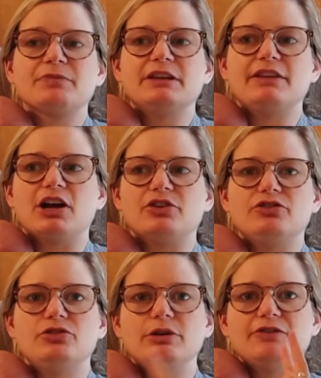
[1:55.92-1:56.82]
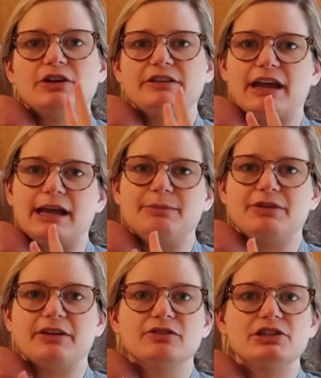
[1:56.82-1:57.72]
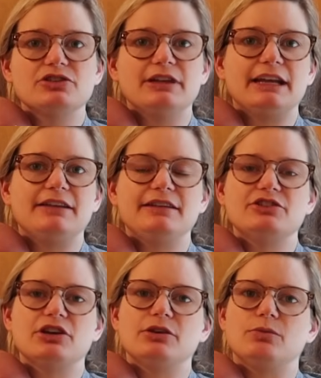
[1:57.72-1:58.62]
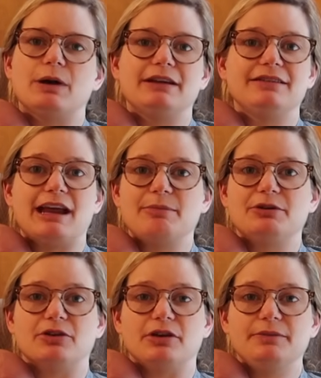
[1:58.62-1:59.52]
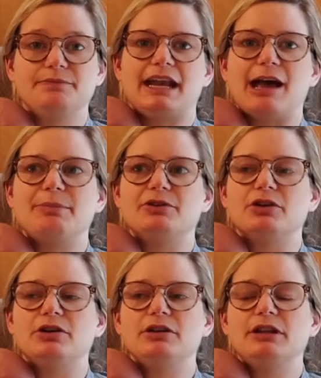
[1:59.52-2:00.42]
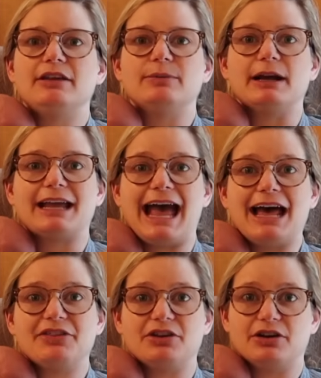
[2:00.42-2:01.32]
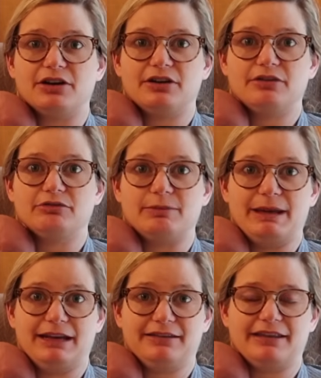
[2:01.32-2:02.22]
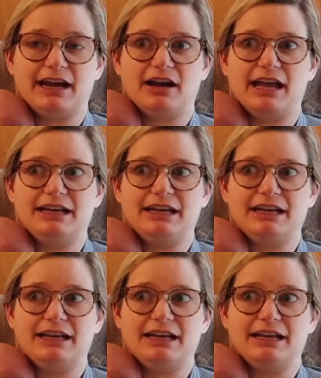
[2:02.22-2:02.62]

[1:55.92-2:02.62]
There are two different types of regional anesthesia. One is an epidural. An epidural is where a catheter remains there and